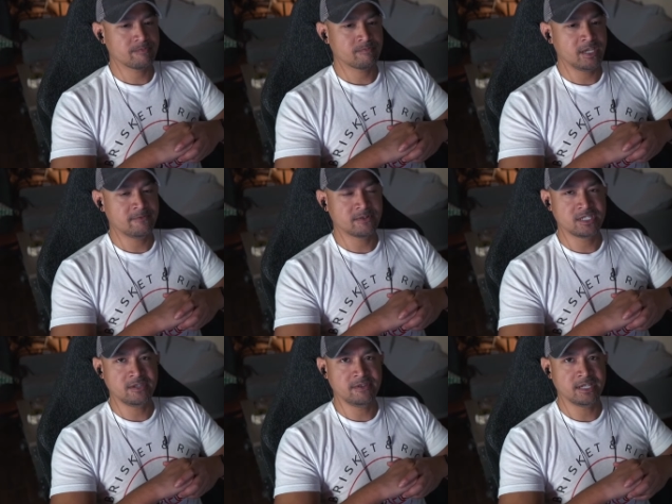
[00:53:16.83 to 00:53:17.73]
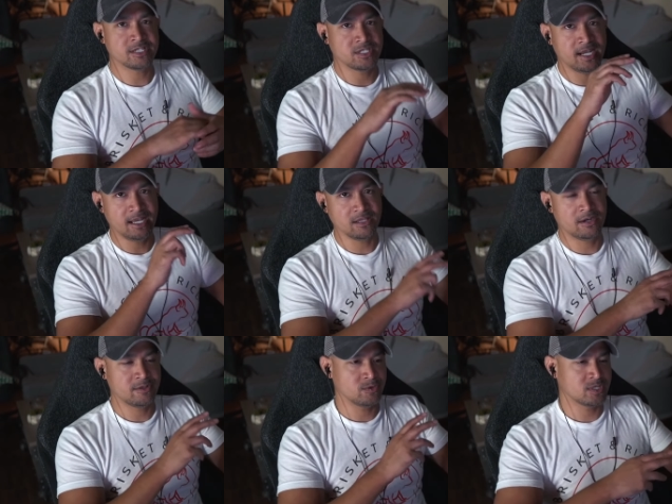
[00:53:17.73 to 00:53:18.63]
made for TV, because it had a lot
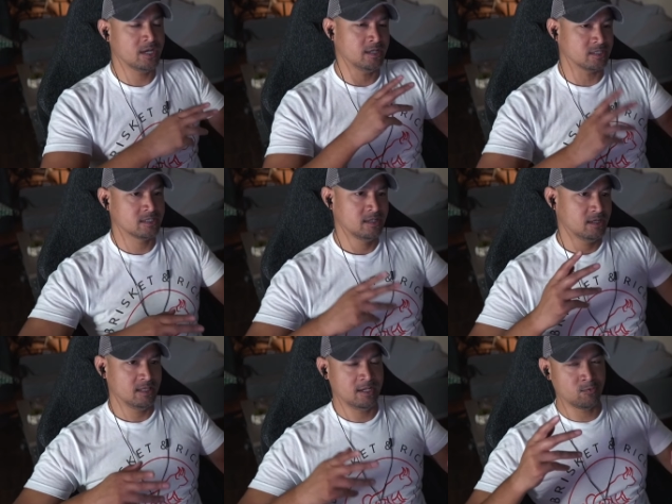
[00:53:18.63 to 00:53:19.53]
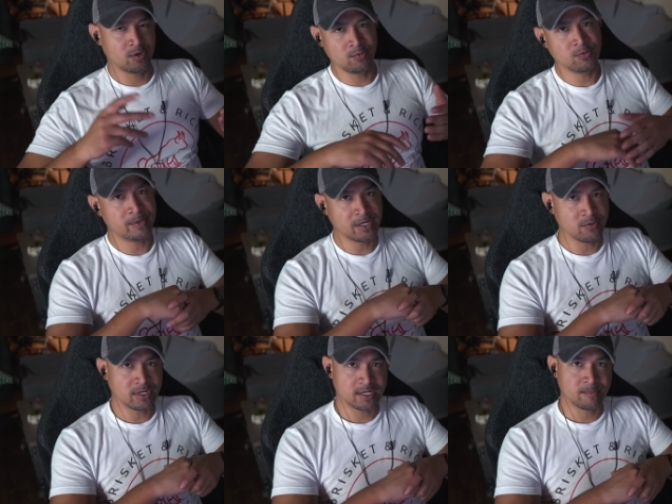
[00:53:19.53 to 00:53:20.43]
of those cuts, like where it would be
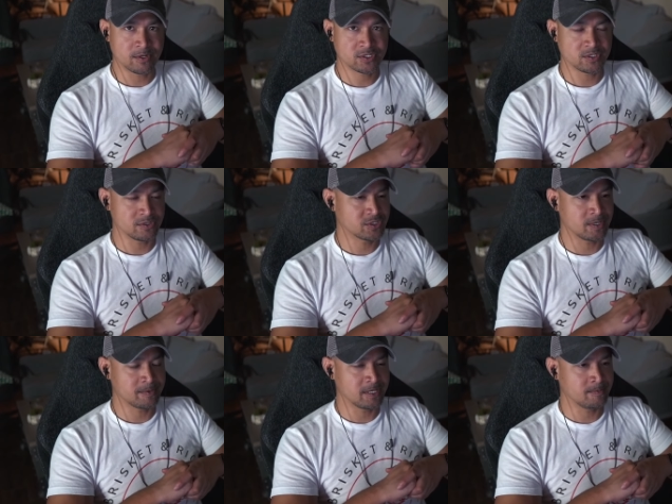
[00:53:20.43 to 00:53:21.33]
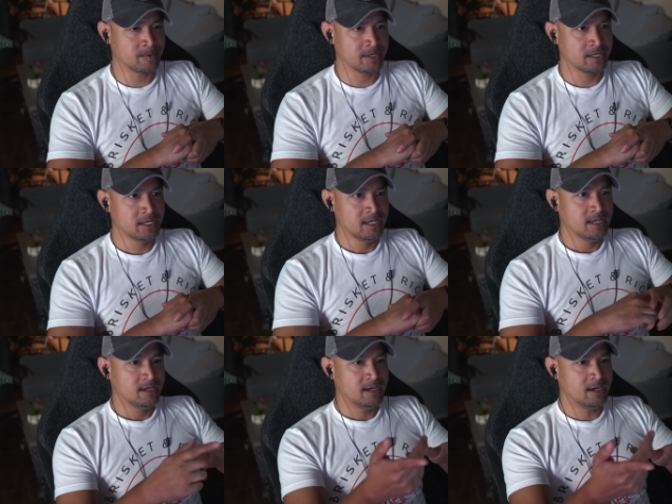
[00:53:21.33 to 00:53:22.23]
going to commercial or something. But
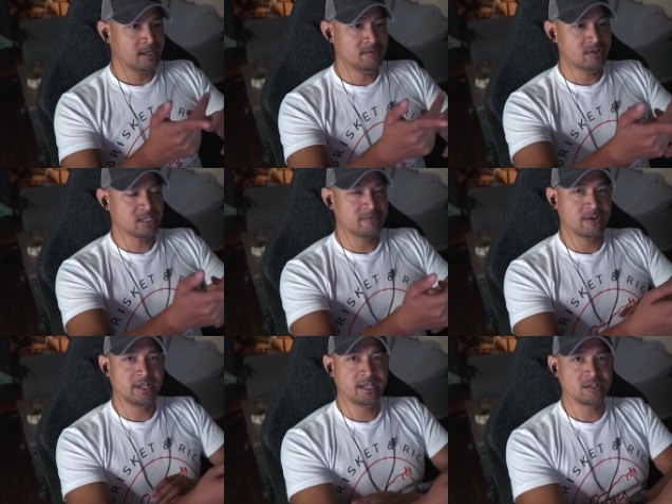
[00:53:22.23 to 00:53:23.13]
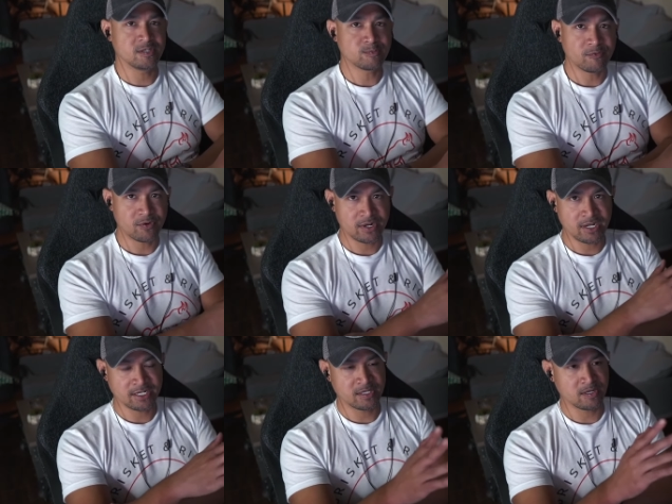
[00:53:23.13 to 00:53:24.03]
even at the very end of this, before it
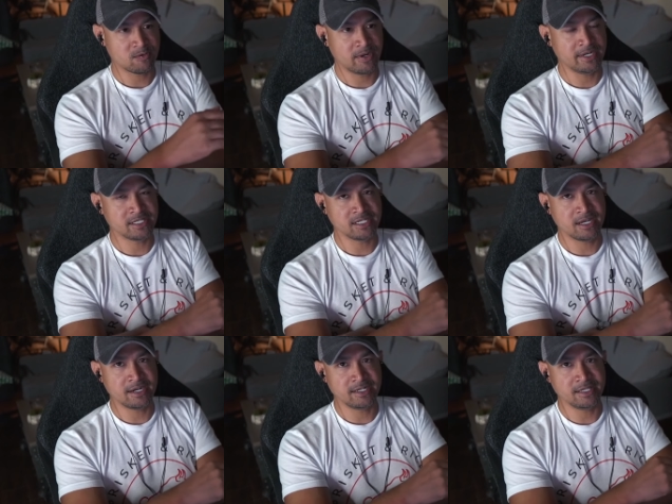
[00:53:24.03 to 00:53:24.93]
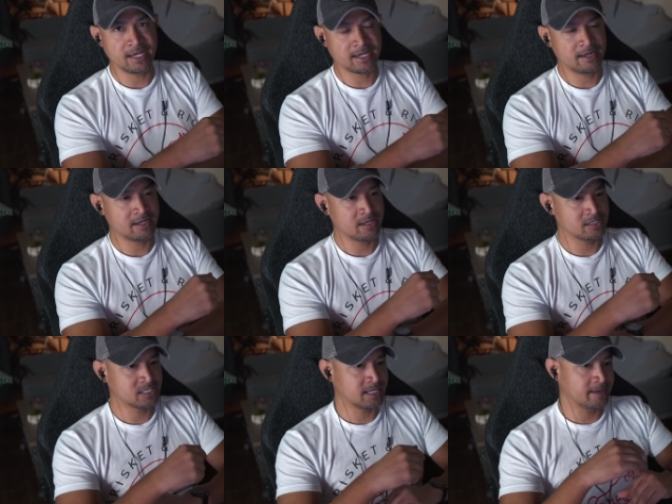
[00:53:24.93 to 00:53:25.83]
got to the credits, it kind of did that kind of
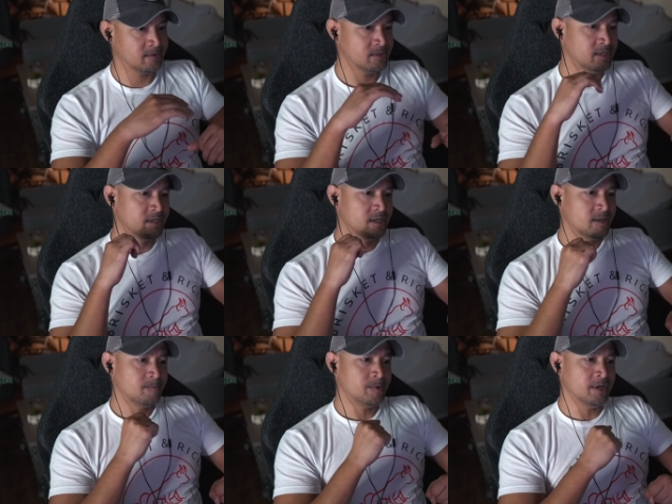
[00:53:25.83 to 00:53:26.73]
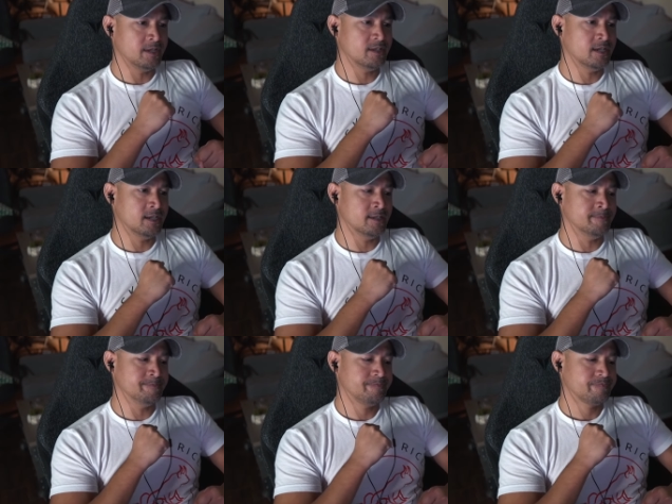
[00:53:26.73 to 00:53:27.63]
cut style. But
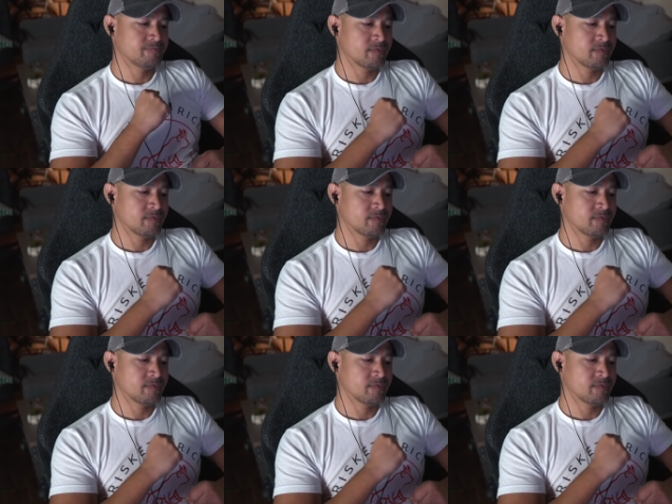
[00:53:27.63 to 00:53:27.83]
I'm